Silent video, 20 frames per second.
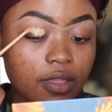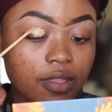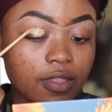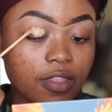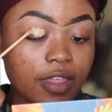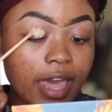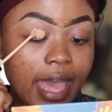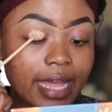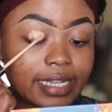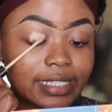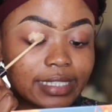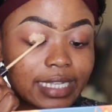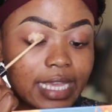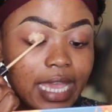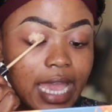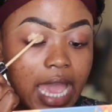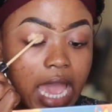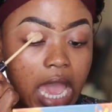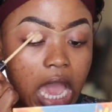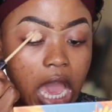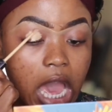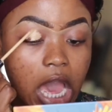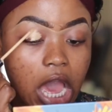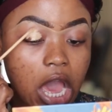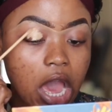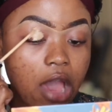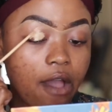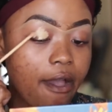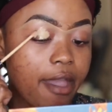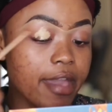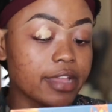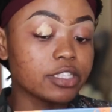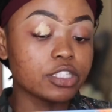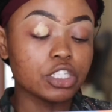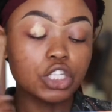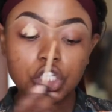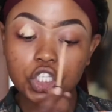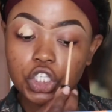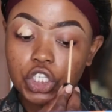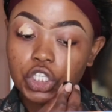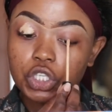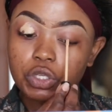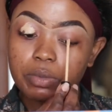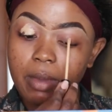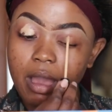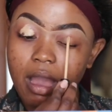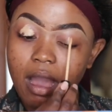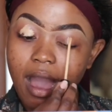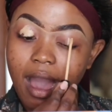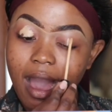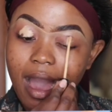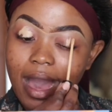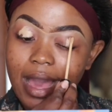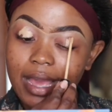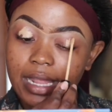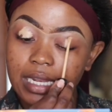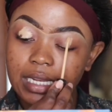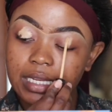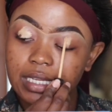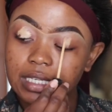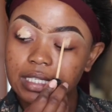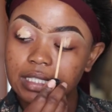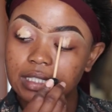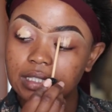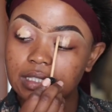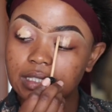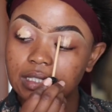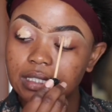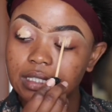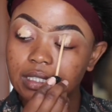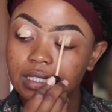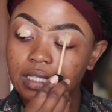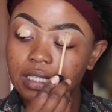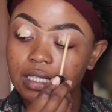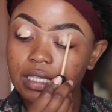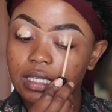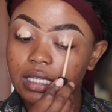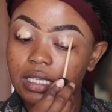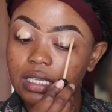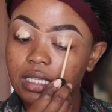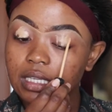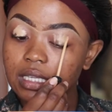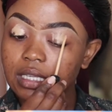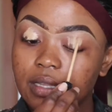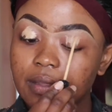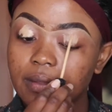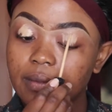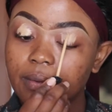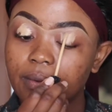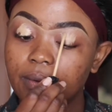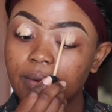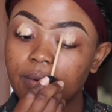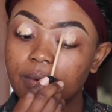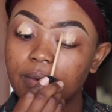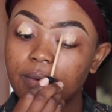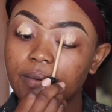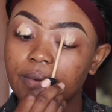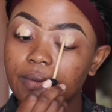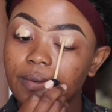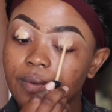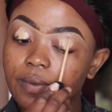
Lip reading: that into my eyelids. Ooh.